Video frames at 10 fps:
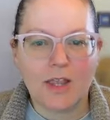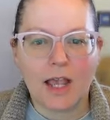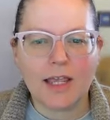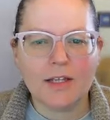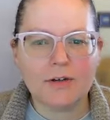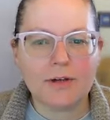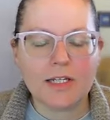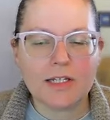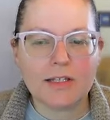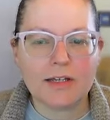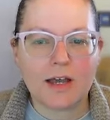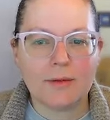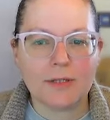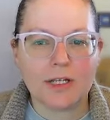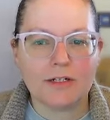I had no idea that
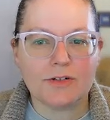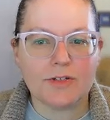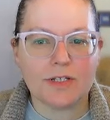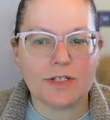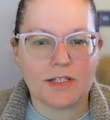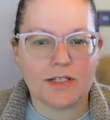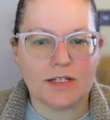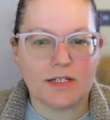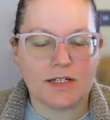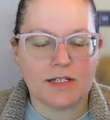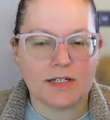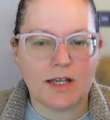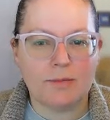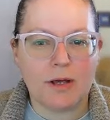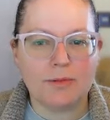copy editors existed until
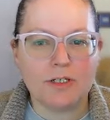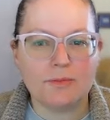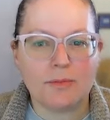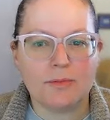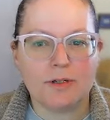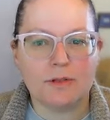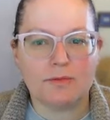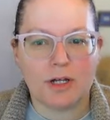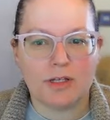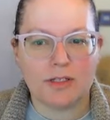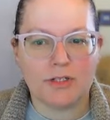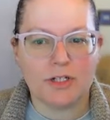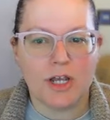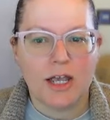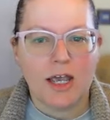I published my book with Routledge
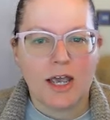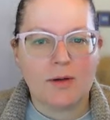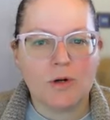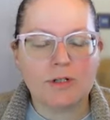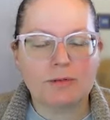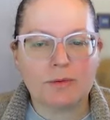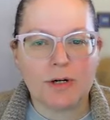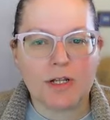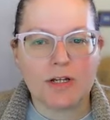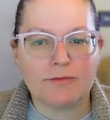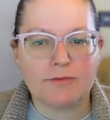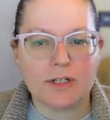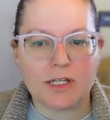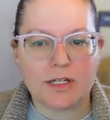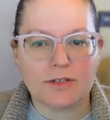and worked with one of their
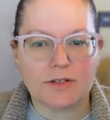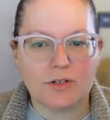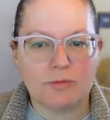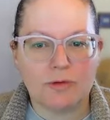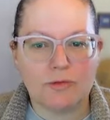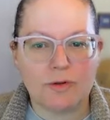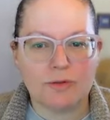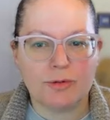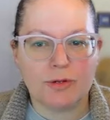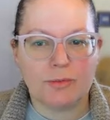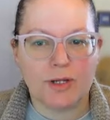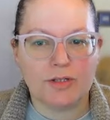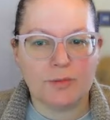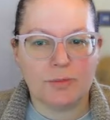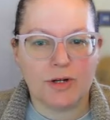freelancers before the book went
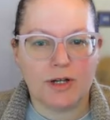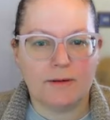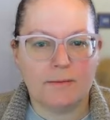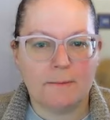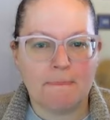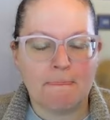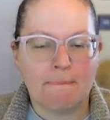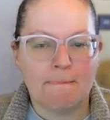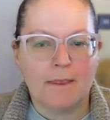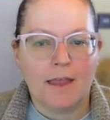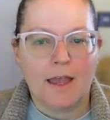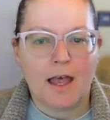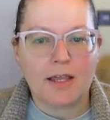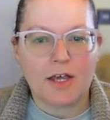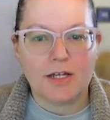to print.
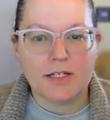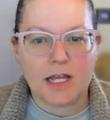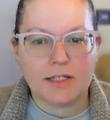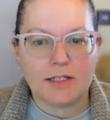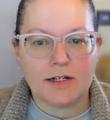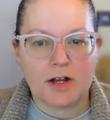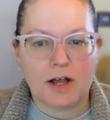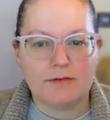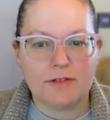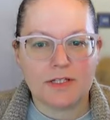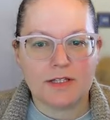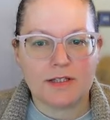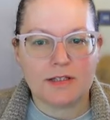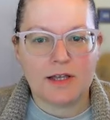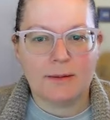I contacted their
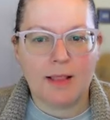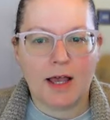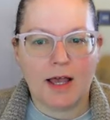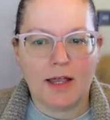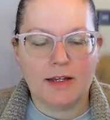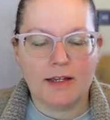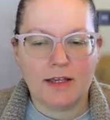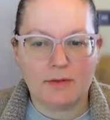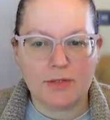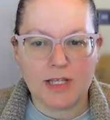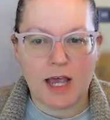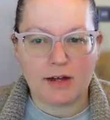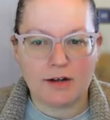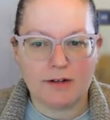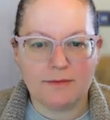offices, applied, and was
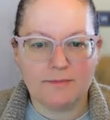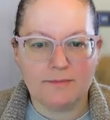hired.